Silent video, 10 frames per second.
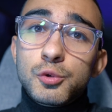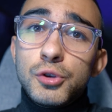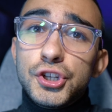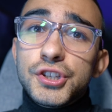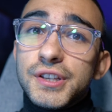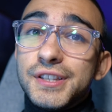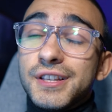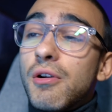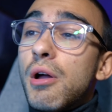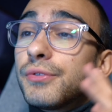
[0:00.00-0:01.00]
switches is
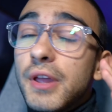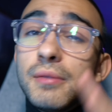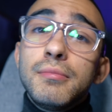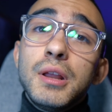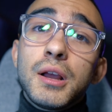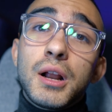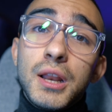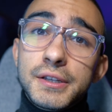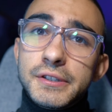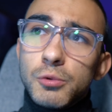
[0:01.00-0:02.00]
around 10 million
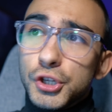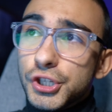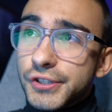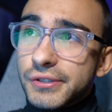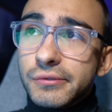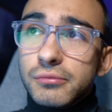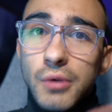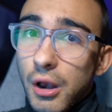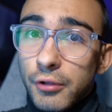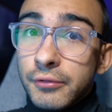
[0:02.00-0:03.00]
clicks, which is
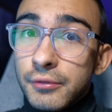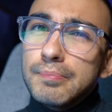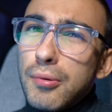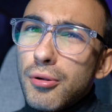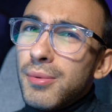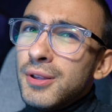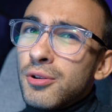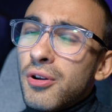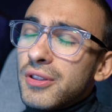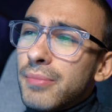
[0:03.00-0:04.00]
a lot. Probably
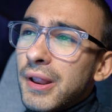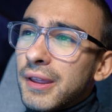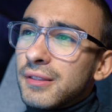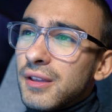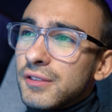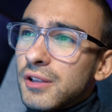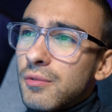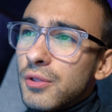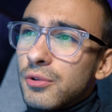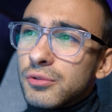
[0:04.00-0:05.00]
you're gonna break it after
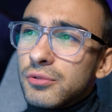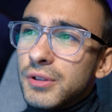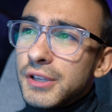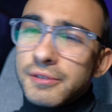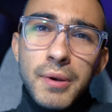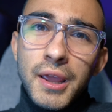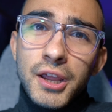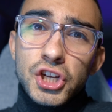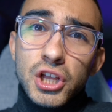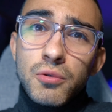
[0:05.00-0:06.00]
1 or 2 days playing
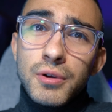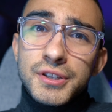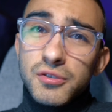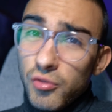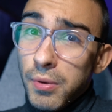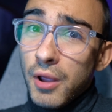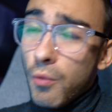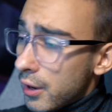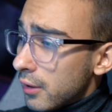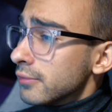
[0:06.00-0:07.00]
Shadowlands if you play
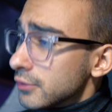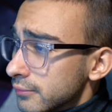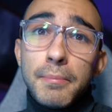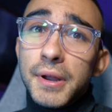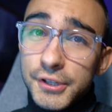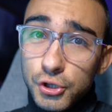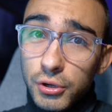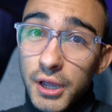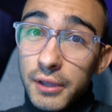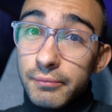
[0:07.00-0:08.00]
water, but it's
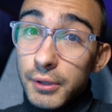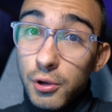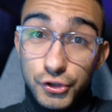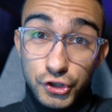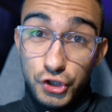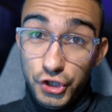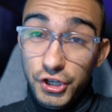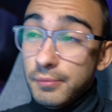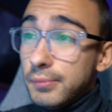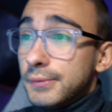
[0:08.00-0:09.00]
okay because it's
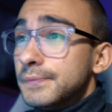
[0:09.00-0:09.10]
cheap.